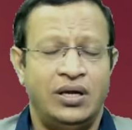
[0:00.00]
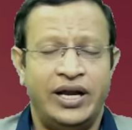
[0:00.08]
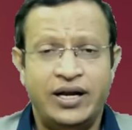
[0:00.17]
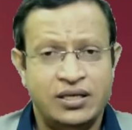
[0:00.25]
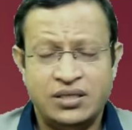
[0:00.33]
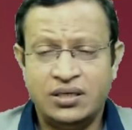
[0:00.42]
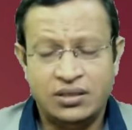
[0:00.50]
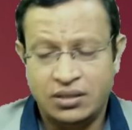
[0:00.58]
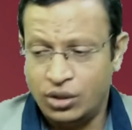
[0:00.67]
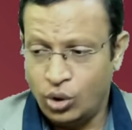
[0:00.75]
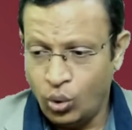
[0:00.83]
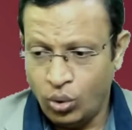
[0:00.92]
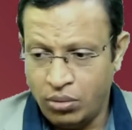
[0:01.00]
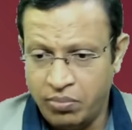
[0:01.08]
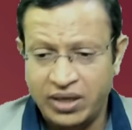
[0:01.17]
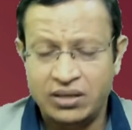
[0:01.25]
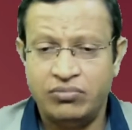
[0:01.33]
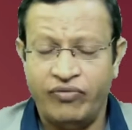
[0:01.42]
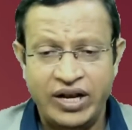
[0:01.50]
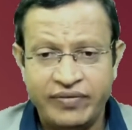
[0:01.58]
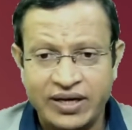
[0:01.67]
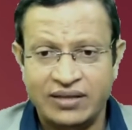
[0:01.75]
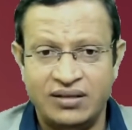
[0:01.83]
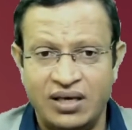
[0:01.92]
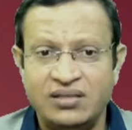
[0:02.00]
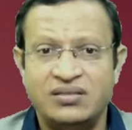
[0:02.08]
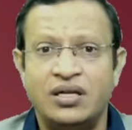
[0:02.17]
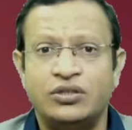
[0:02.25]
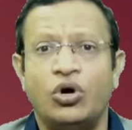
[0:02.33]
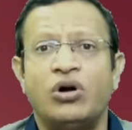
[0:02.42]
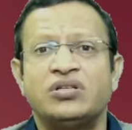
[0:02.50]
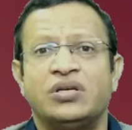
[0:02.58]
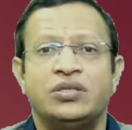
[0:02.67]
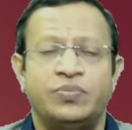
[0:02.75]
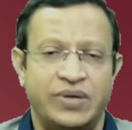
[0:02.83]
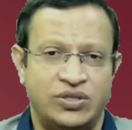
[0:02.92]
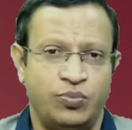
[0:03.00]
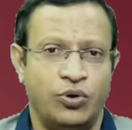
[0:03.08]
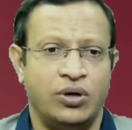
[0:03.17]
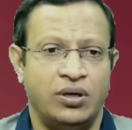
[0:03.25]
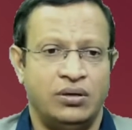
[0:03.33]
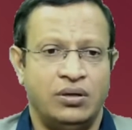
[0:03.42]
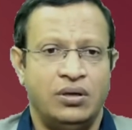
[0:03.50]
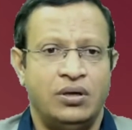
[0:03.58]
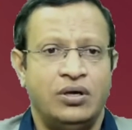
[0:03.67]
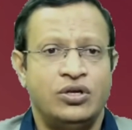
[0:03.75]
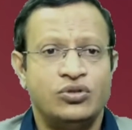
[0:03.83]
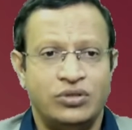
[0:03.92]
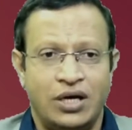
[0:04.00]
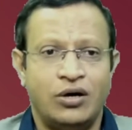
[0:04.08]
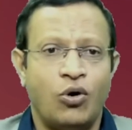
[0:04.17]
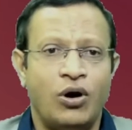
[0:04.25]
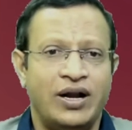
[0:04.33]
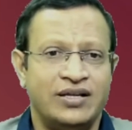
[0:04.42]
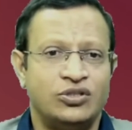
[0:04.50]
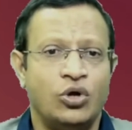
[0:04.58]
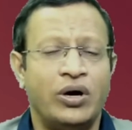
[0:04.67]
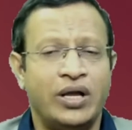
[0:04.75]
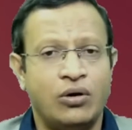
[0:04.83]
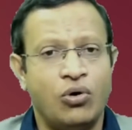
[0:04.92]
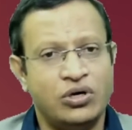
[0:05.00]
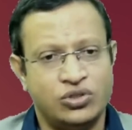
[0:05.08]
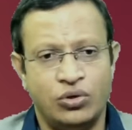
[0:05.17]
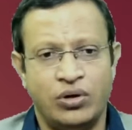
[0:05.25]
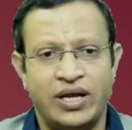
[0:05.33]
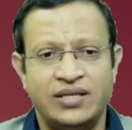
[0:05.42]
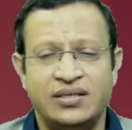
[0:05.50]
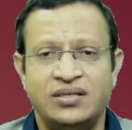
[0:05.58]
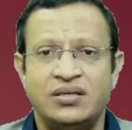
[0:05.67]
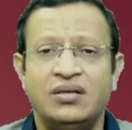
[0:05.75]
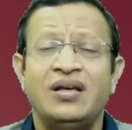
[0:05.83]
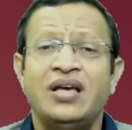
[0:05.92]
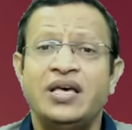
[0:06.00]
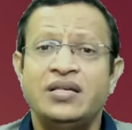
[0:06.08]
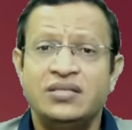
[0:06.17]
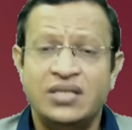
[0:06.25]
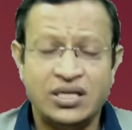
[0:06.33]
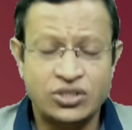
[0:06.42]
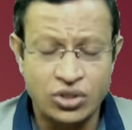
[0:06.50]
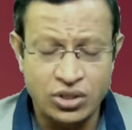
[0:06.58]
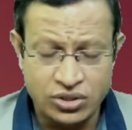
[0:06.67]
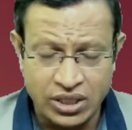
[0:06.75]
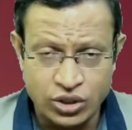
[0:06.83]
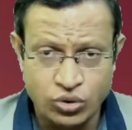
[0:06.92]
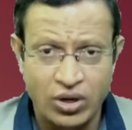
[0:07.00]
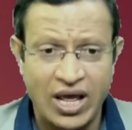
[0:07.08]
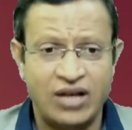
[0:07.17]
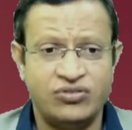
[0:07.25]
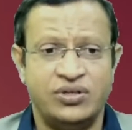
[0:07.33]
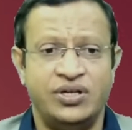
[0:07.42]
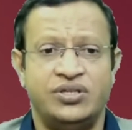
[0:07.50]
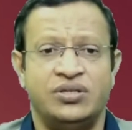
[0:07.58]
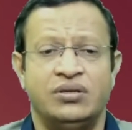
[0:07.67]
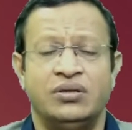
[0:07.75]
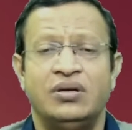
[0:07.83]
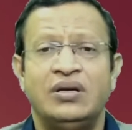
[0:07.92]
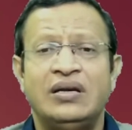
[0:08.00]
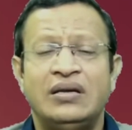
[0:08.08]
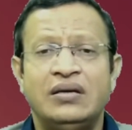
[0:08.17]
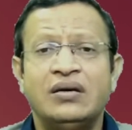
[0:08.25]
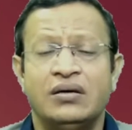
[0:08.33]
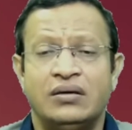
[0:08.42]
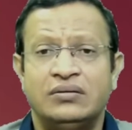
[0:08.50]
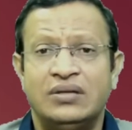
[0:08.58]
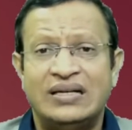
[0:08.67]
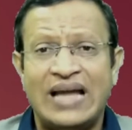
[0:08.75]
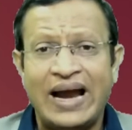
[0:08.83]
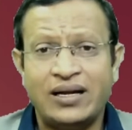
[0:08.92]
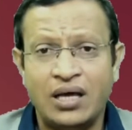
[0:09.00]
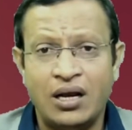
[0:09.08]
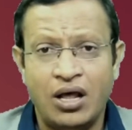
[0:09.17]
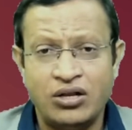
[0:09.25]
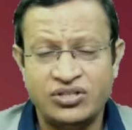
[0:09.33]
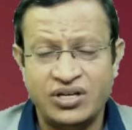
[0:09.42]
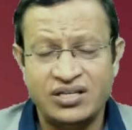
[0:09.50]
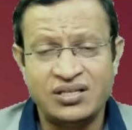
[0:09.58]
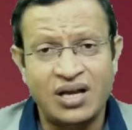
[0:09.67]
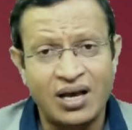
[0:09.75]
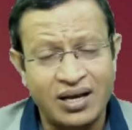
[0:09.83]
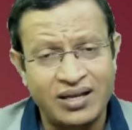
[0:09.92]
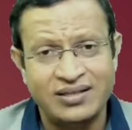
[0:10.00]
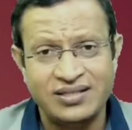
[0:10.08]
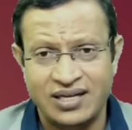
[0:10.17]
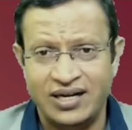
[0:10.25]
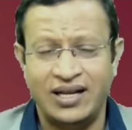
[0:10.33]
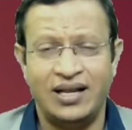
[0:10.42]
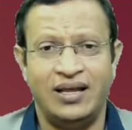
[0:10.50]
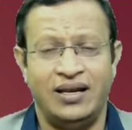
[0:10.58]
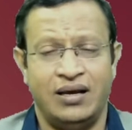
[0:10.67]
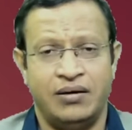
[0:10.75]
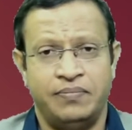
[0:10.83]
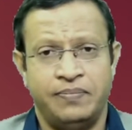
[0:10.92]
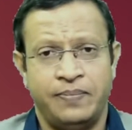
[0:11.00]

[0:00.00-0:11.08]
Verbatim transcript: He doesn't know, but whenever he thinks, the thoughts are spoken. So they are called as thought echo or sonorization, sexual hallucination. Here, the tactile hallucination occurring in the genital area.